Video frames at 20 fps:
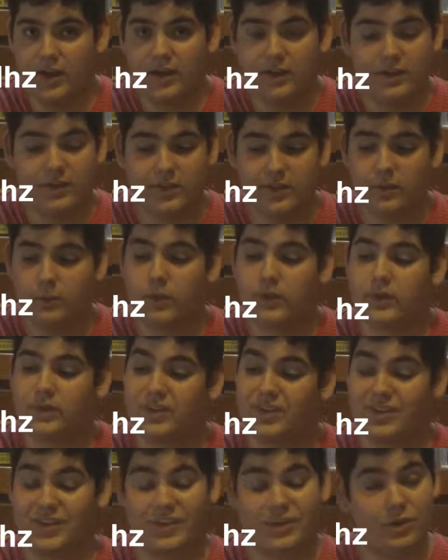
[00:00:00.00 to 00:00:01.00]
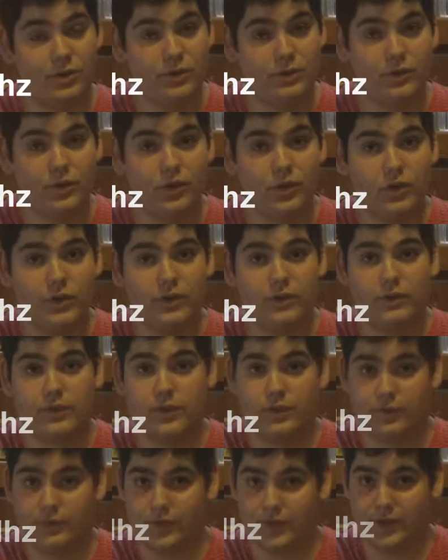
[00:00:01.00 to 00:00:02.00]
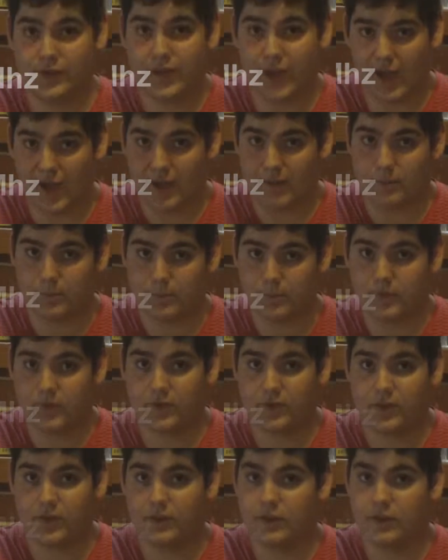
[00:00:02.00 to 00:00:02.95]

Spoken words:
This is what this is used for. It's used for games.